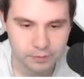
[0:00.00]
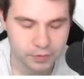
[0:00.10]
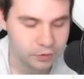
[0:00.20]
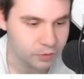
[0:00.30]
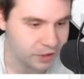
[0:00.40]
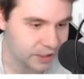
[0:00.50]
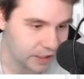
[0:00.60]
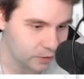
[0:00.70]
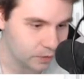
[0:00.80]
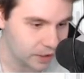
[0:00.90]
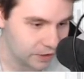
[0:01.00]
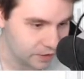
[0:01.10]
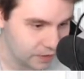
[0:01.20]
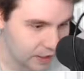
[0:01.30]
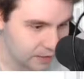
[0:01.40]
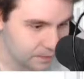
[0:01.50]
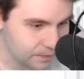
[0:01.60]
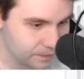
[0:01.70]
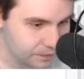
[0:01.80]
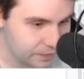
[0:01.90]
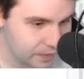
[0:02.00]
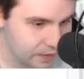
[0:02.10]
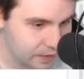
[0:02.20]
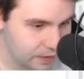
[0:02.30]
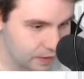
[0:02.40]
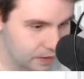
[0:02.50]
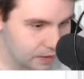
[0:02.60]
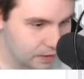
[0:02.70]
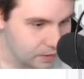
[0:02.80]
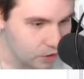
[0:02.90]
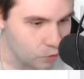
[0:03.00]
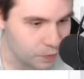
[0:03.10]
blue or yellow or anything of that. Yo,